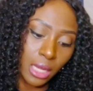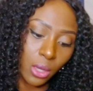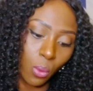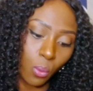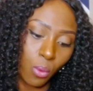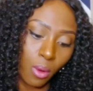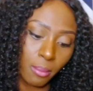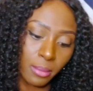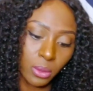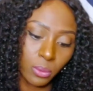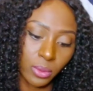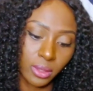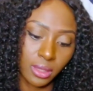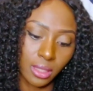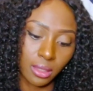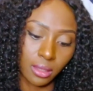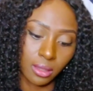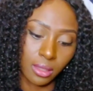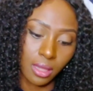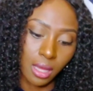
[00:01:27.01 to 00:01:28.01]
a woman with
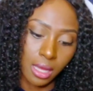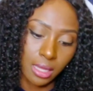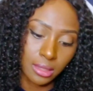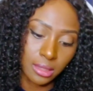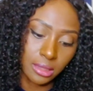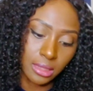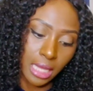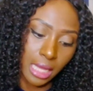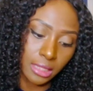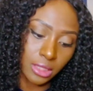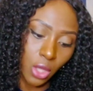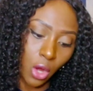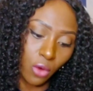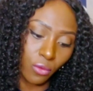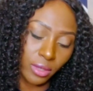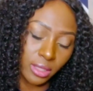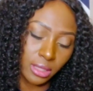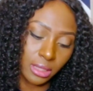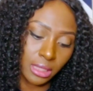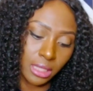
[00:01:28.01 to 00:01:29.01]
lust has
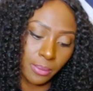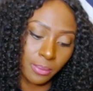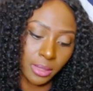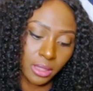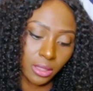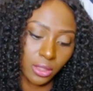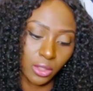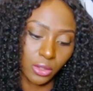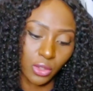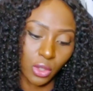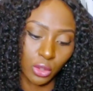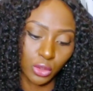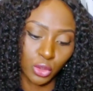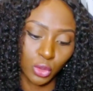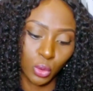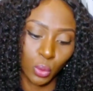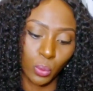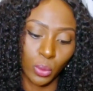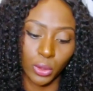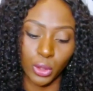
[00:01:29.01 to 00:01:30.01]
already committed
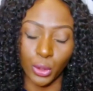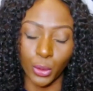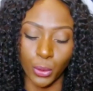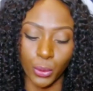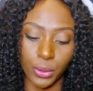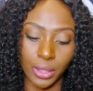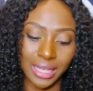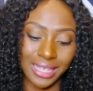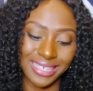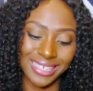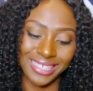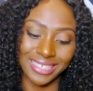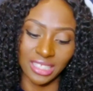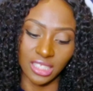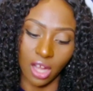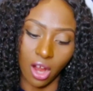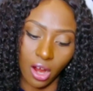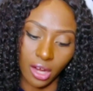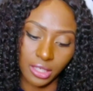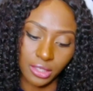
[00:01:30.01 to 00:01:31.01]
adultery with her in his
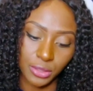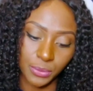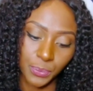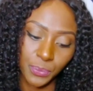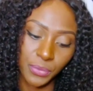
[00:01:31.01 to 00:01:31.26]
heart."